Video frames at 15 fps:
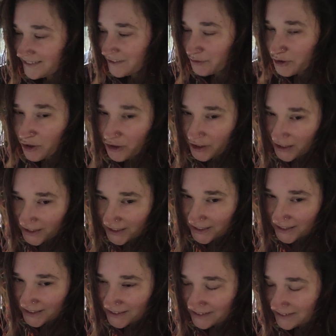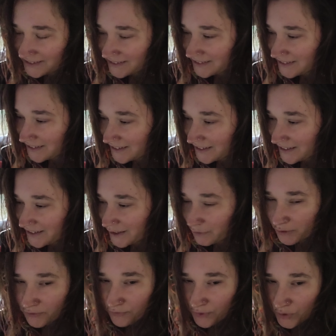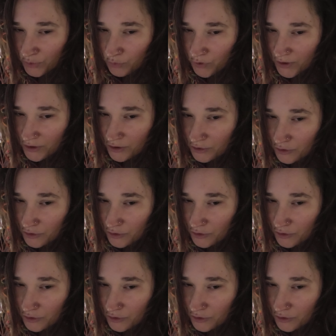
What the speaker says: It was hard to clean. It was filled with